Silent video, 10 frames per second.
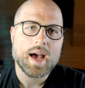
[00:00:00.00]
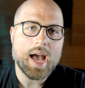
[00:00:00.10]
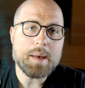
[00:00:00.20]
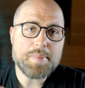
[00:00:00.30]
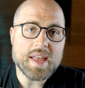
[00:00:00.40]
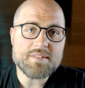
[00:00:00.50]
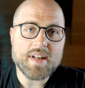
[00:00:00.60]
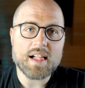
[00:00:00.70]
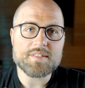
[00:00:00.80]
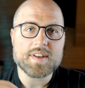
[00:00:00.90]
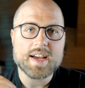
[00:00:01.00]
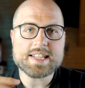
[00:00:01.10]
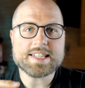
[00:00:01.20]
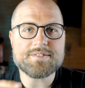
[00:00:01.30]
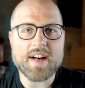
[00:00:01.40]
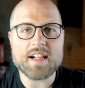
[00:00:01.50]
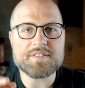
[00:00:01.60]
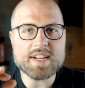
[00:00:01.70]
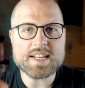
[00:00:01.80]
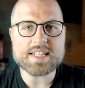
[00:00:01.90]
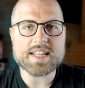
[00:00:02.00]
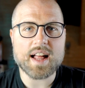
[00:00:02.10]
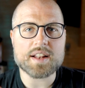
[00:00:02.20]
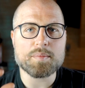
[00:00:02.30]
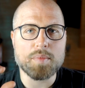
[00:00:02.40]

A P-valve is a valve installed